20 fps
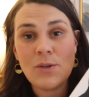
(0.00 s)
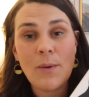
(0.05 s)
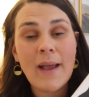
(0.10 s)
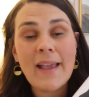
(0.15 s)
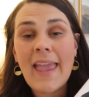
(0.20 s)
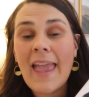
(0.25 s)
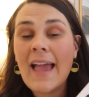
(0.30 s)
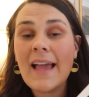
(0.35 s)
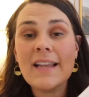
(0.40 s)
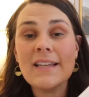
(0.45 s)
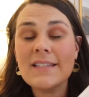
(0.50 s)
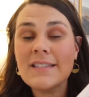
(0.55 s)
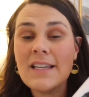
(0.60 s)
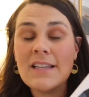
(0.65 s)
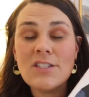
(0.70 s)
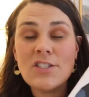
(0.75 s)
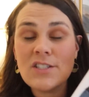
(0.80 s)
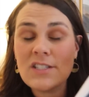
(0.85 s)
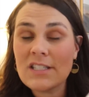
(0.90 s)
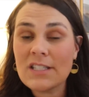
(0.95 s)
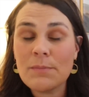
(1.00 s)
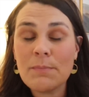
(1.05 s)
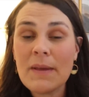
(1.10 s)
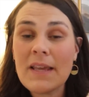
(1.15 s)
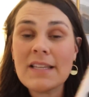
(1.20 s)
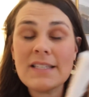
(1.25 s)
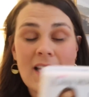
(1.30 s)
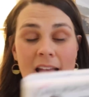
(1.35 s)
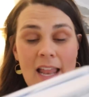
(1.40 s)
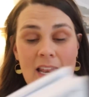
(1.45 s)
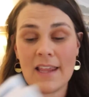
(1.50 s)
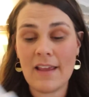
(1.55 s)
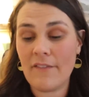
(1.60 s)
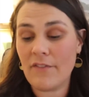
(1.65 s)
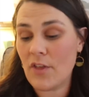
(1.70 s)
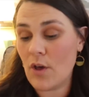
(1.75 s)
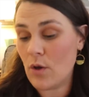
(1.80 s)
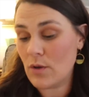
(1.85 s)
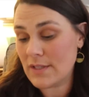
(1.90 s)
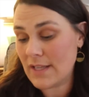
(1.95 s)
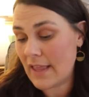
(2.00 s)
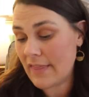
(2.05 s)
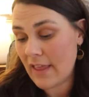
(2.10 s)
So I can't speak to any of those.